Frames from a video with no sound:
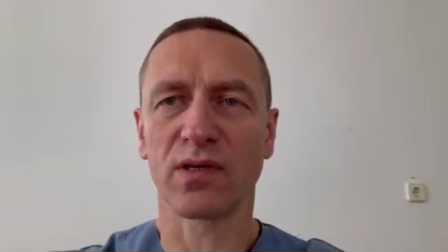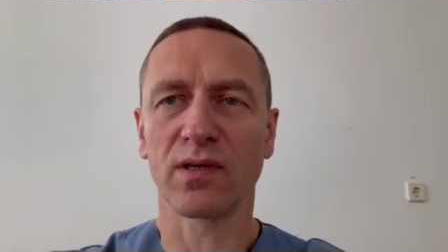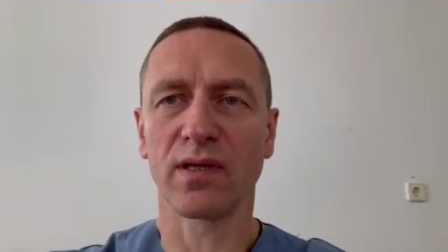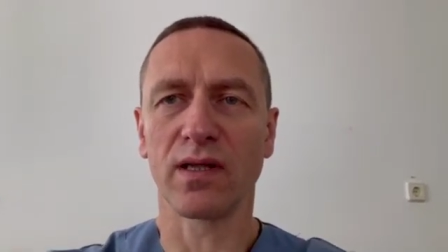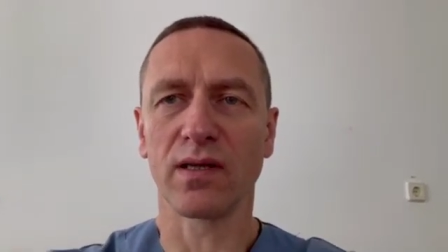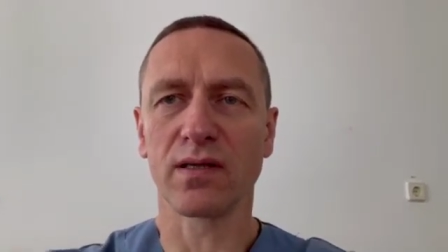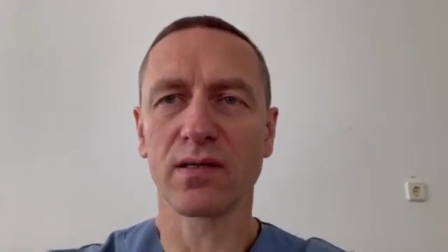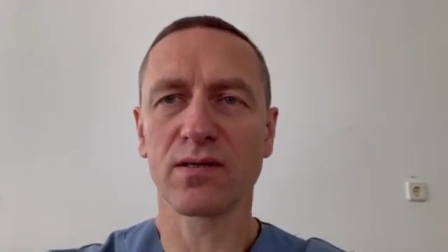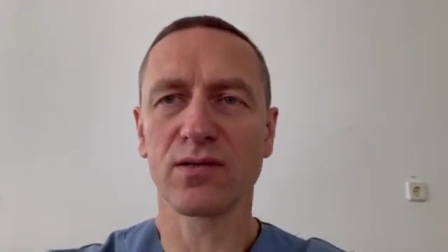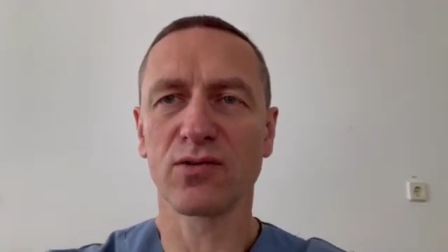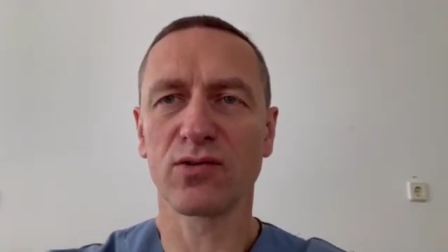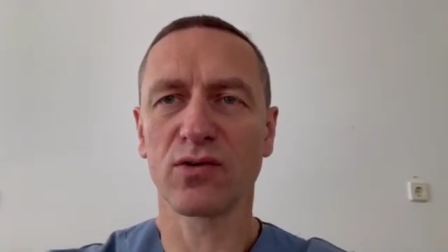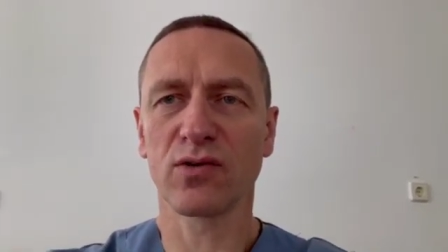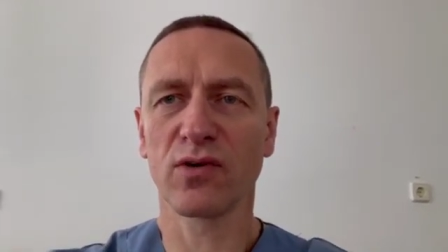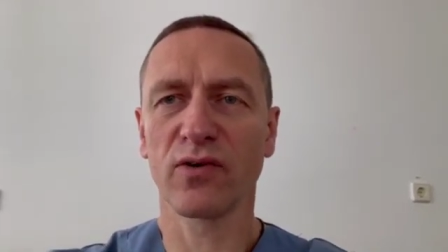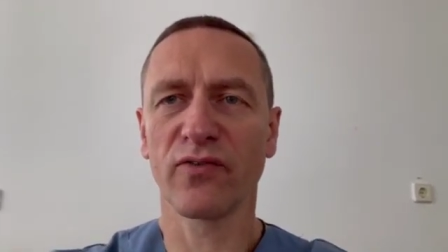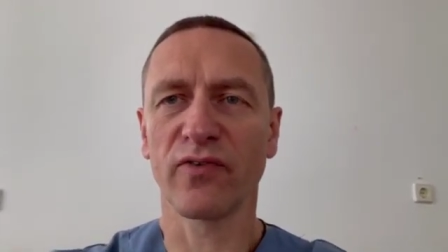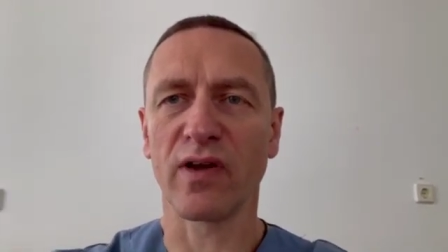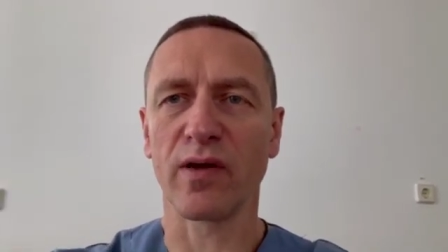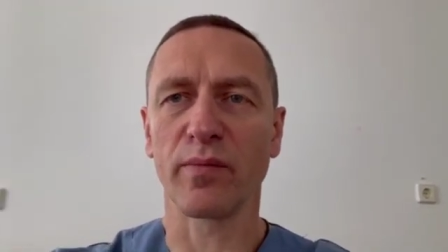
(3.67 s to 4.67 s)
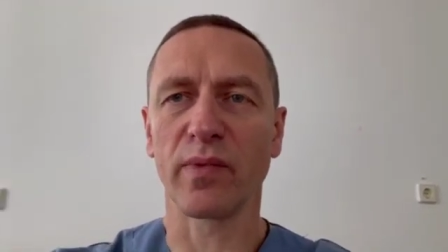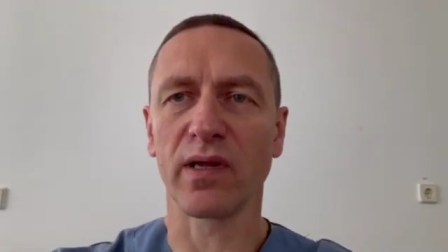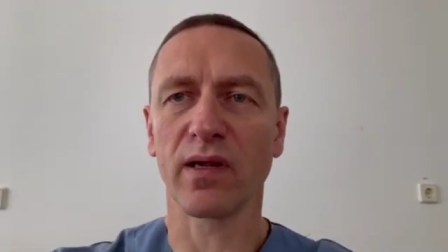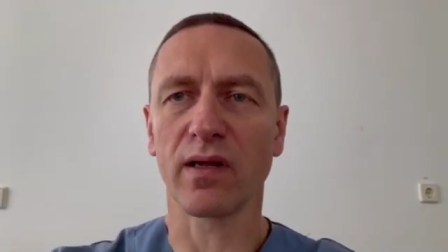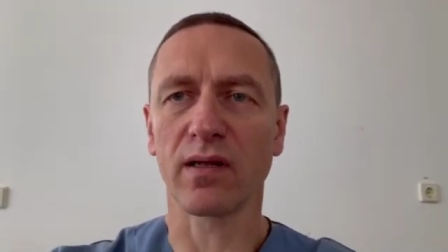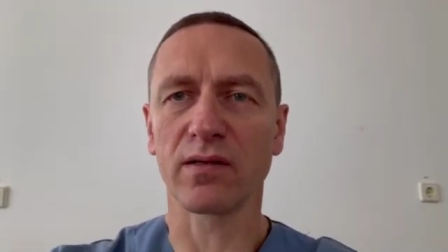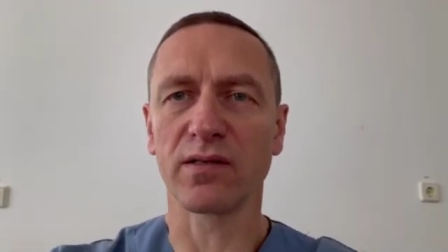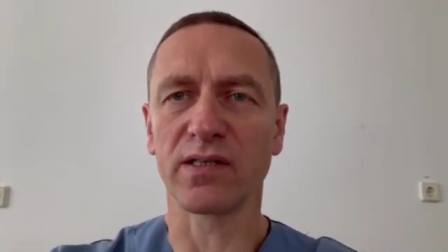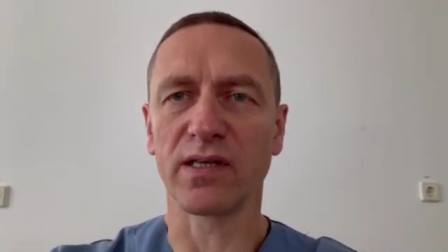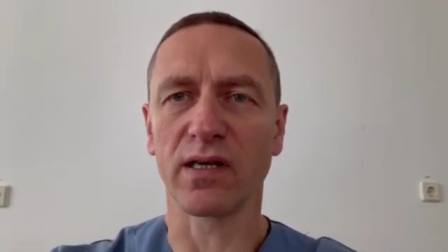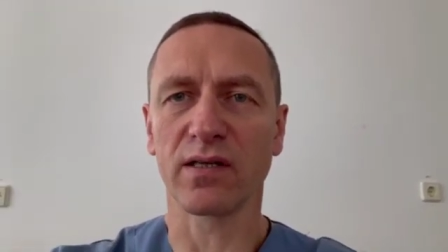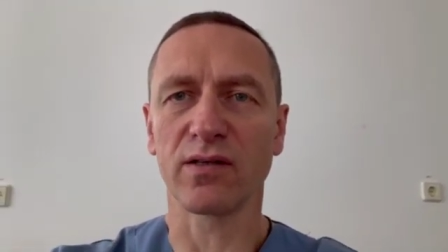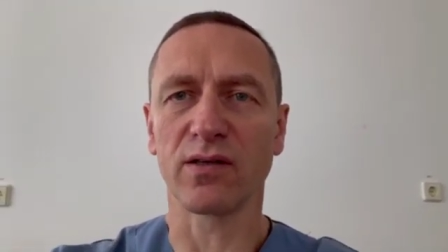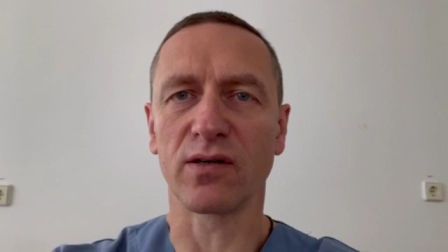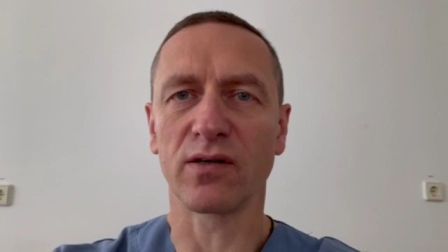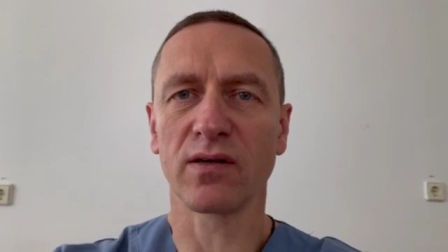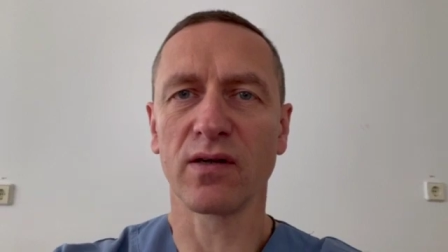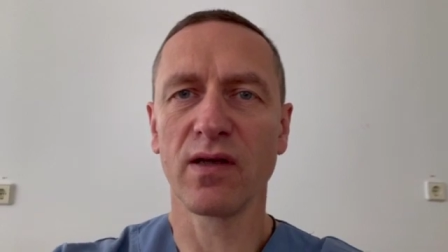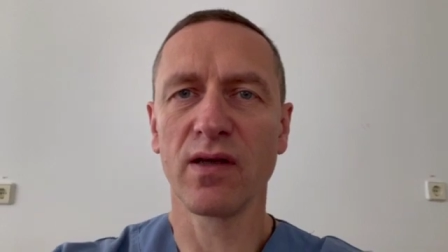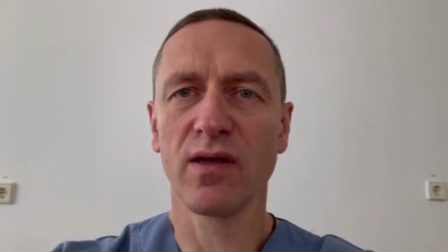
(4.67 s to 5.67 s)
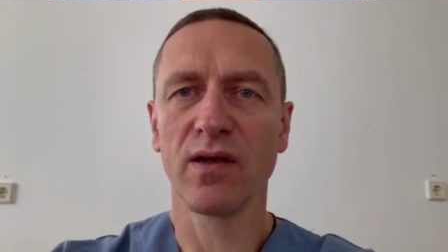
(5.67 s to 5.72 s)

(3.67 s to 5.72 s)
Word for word: Denys Surkov. I'm medical director